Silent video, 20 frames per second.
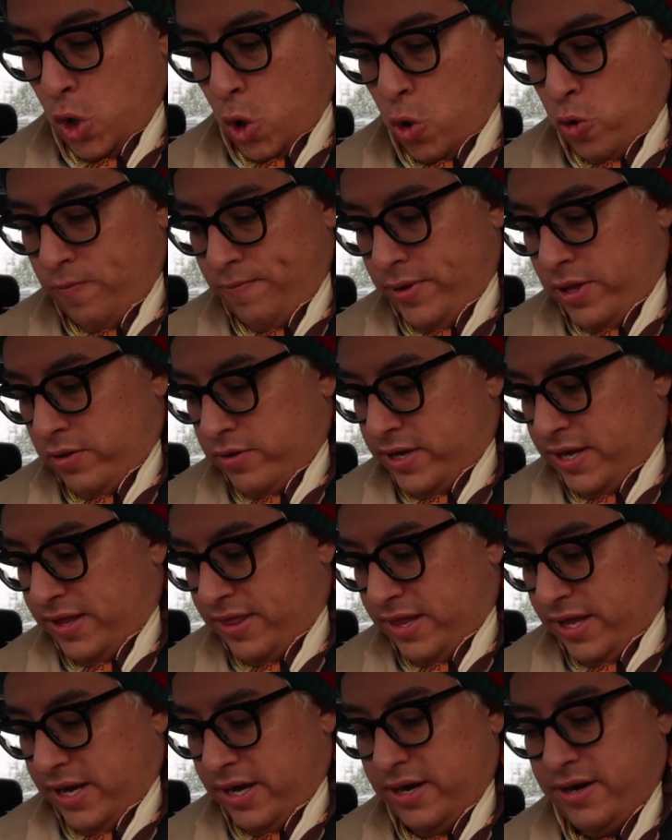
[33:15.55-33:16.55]
oat milk
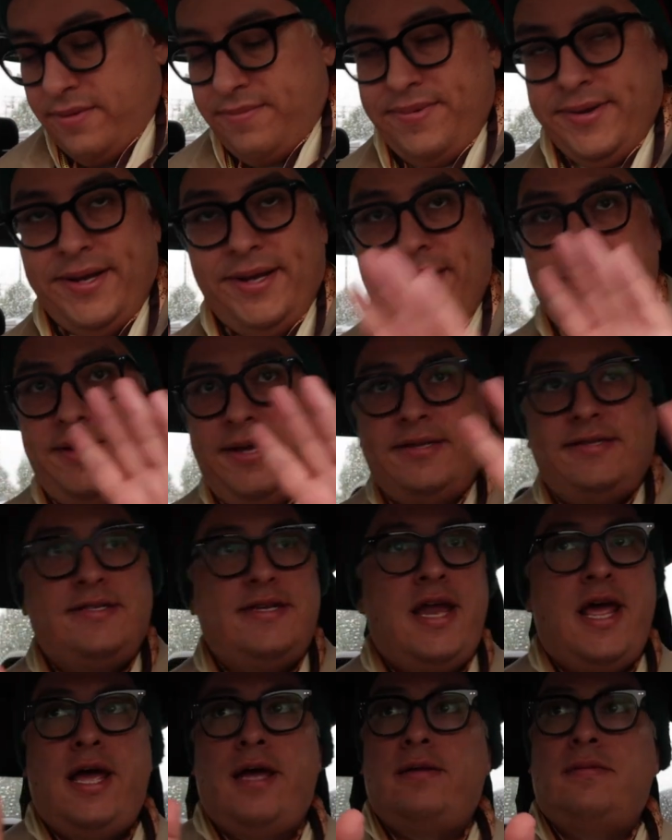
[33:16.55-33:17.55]
in there, but it's
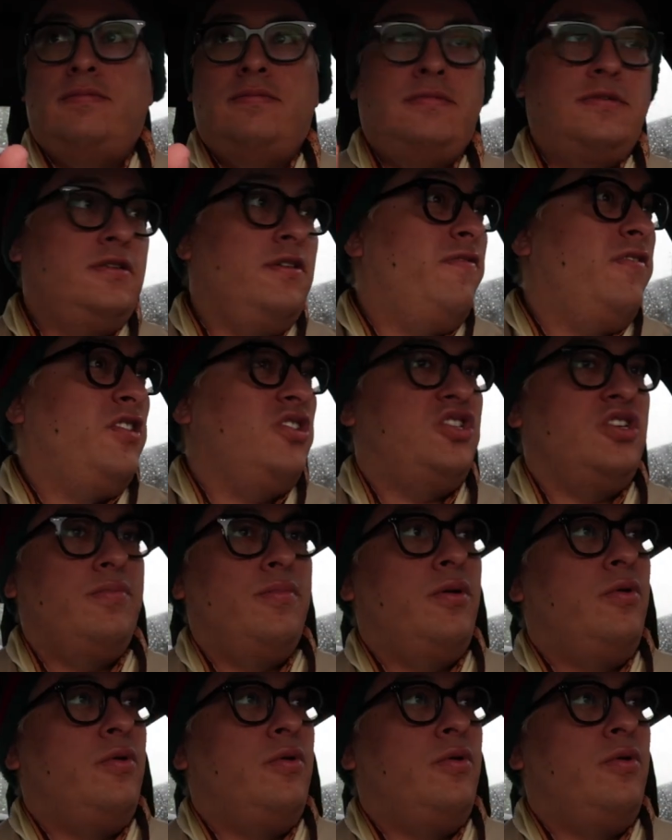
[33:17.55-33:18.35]
not sufficient,